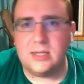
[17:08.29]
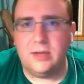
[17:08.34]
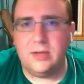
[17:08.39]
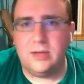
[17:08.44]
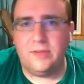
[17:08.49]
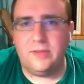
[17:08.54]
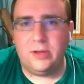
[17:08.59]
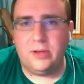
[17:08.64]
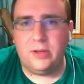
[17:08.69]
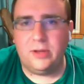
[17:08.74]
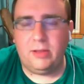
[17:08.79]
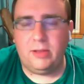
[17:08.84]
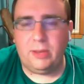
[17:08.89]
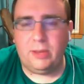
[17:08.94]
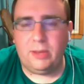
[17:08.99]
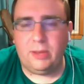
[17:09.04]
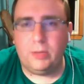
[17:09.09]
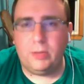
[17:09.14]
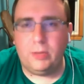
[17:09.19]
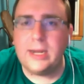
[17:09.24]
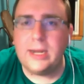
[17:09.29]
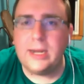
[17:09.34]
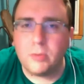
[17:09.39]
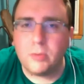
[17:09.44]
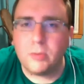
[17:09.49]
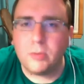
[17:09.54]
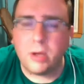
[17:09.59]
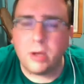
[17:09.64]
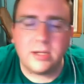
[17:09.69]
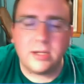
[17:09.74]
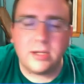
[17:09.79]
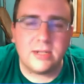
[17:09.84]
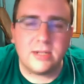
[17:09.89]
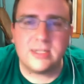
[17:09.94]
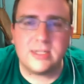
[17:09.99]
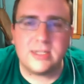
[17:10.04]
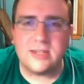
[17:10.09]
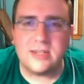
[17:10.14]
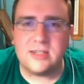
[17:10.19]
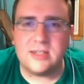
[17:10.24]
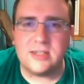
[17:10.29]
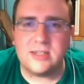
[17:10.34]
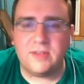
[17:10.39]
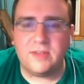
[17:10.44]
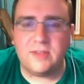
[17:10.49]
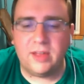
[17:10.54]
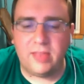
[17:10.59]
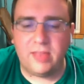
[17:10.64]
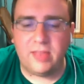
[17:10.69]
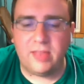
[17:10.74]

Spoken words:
of like arena runs and stuff like that.